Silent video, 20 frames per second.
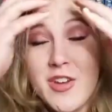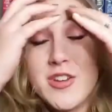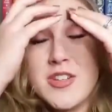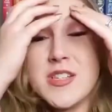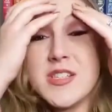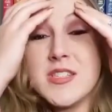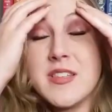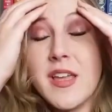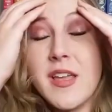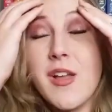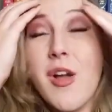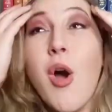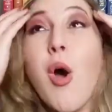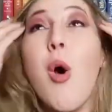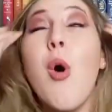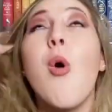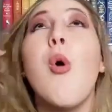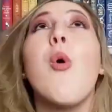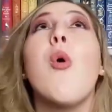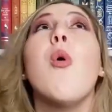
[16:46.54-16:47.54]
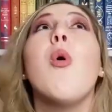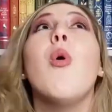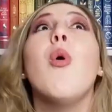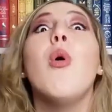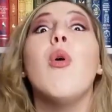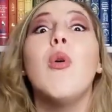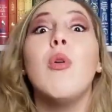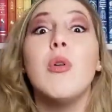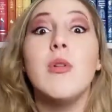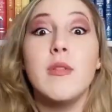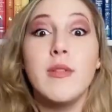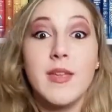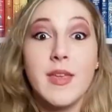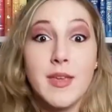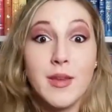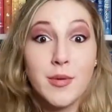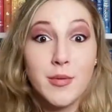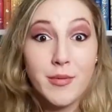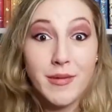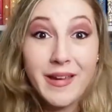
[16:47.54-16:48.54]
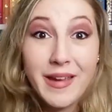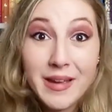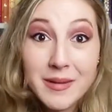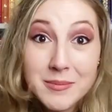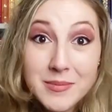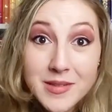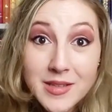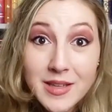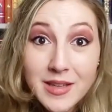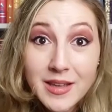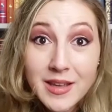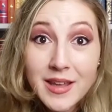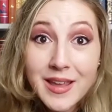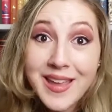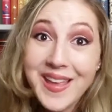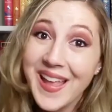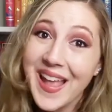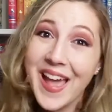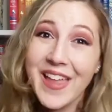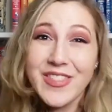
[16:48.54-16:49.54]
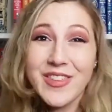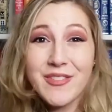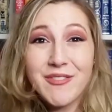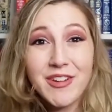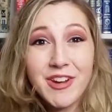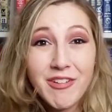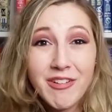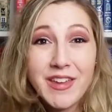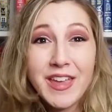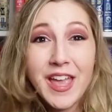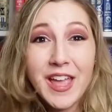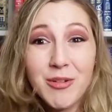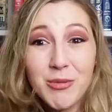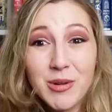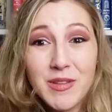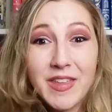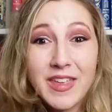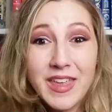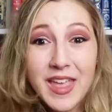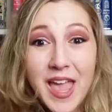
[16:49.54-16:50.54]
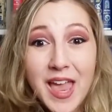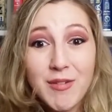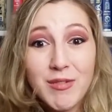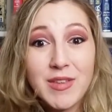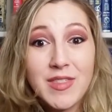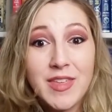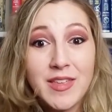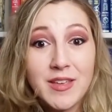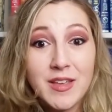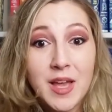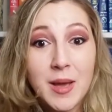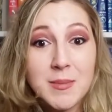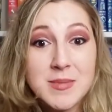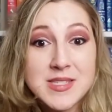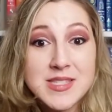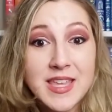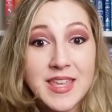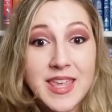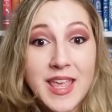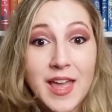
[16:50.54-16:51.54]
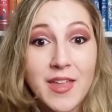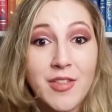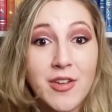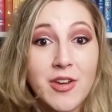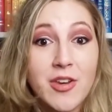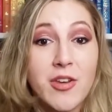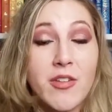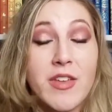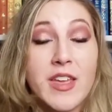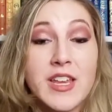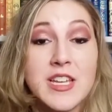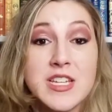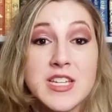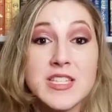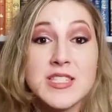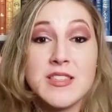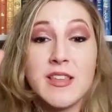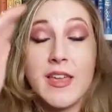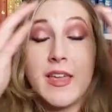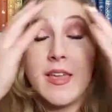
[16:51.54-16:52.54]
you're just like, holy crap. At the very end when like everything comes together and you're like just